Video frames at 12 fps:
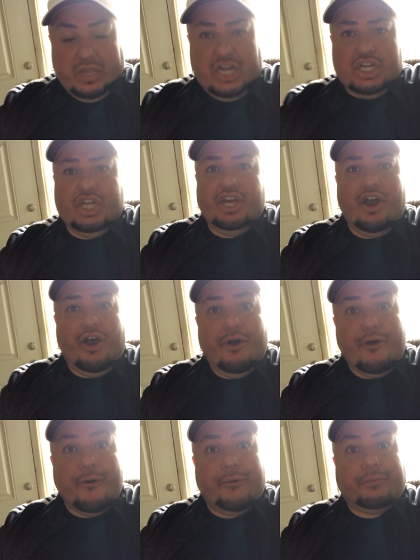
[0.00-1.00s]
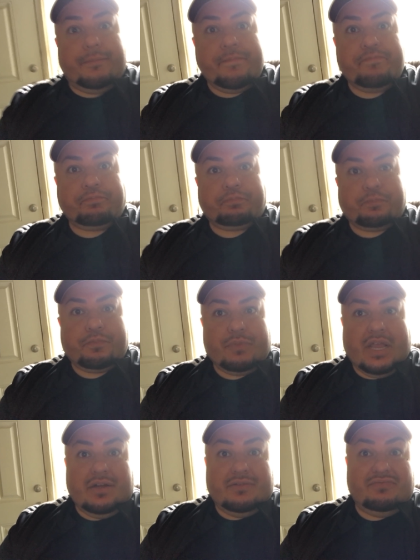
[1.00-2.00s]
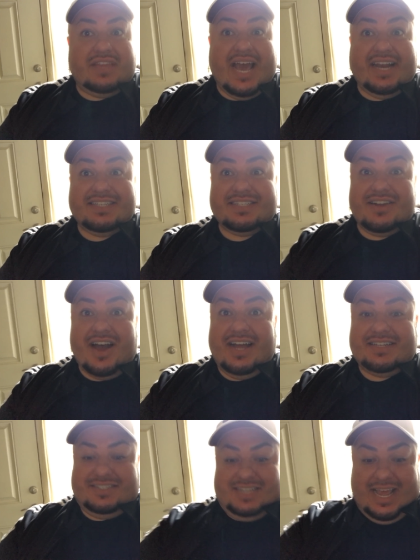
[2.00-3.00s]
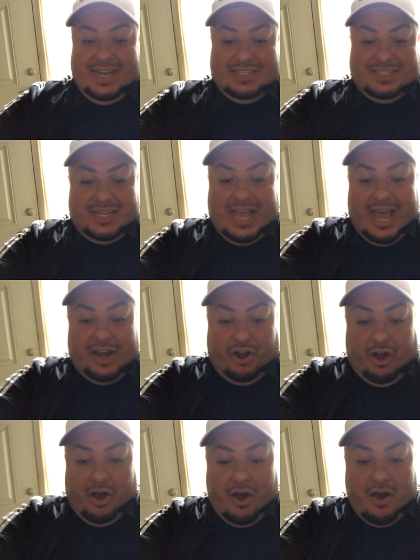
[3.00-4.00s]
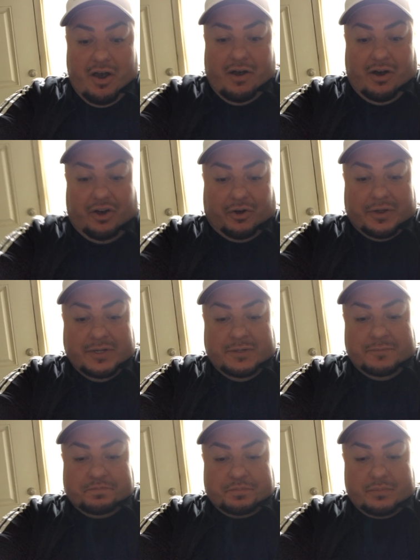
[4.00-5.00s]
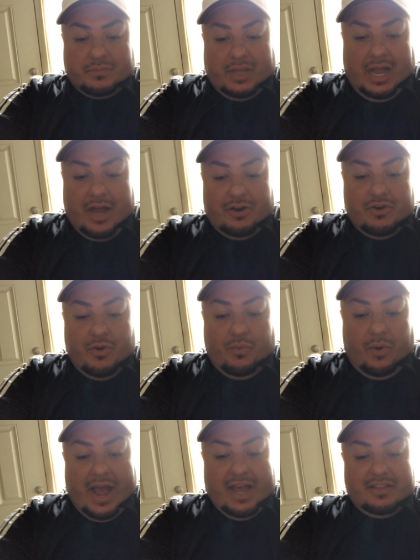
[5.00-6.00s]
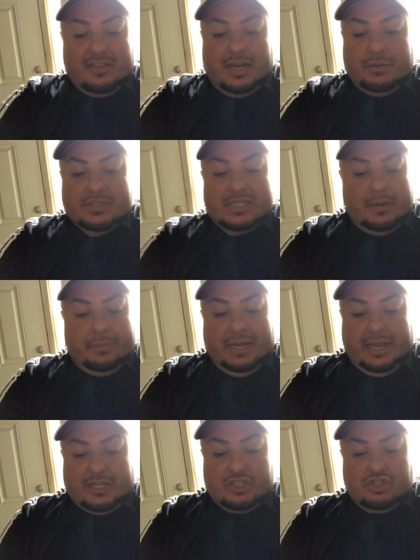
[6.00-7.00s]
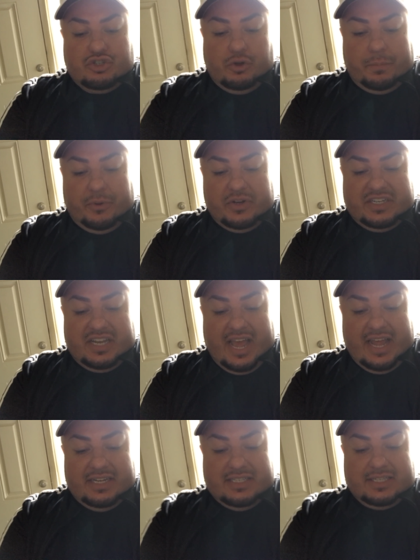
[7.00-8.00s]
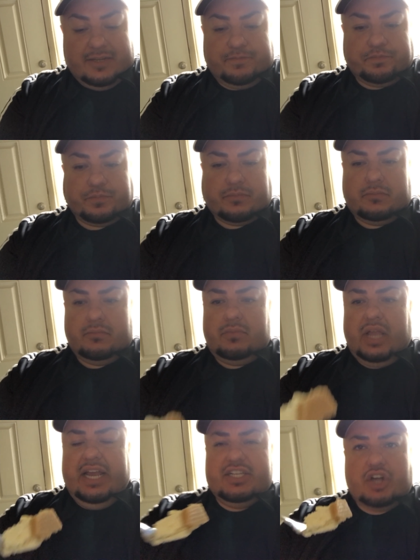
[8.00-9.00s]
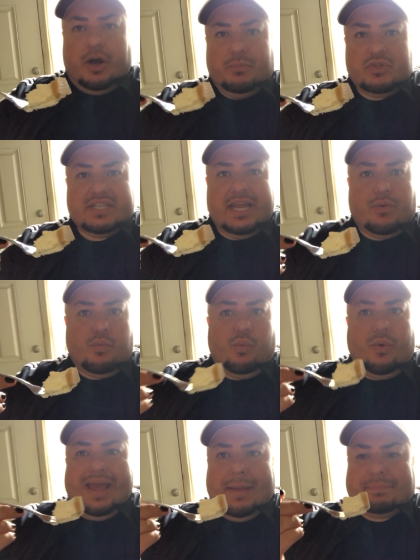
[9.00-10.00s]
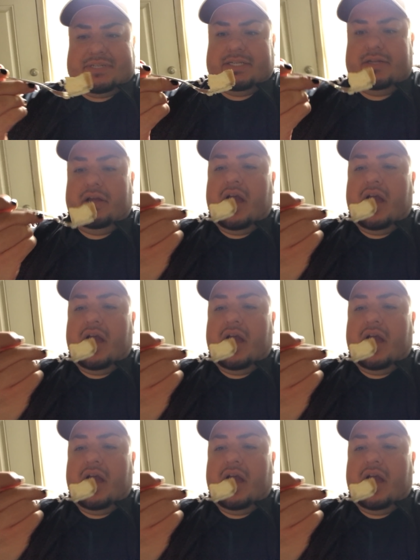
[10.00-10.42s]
Yo, that is not dense at all. I don't know why I thought it was going to be like super dense. It's almost like whipped.